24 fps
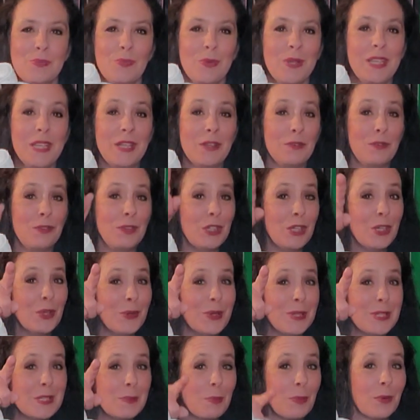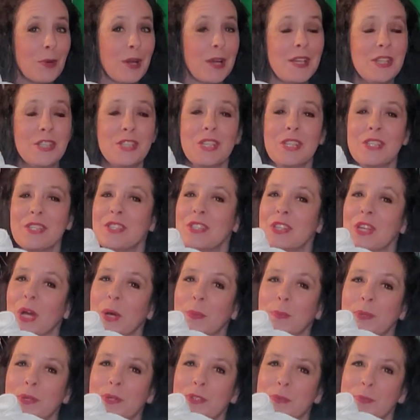We give you inspirations to
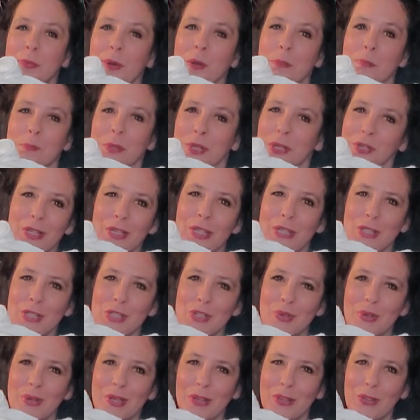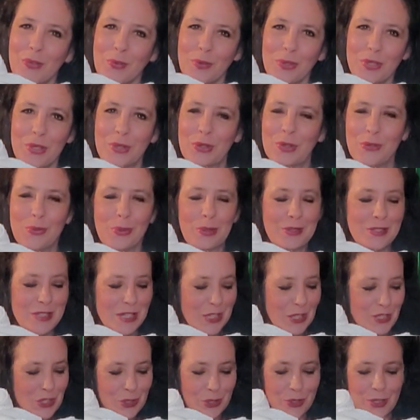help you spread beauty and joy through your
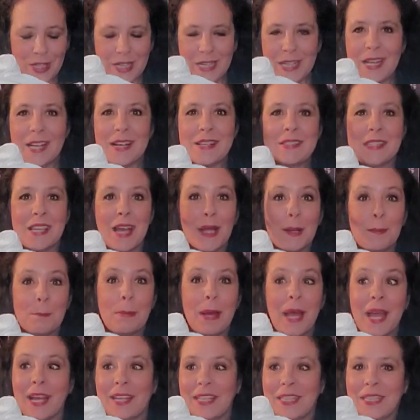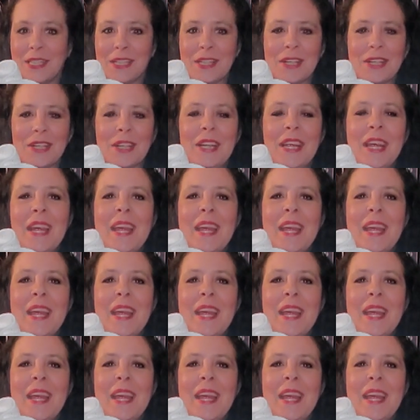quilting journey. Yes, I'm back here.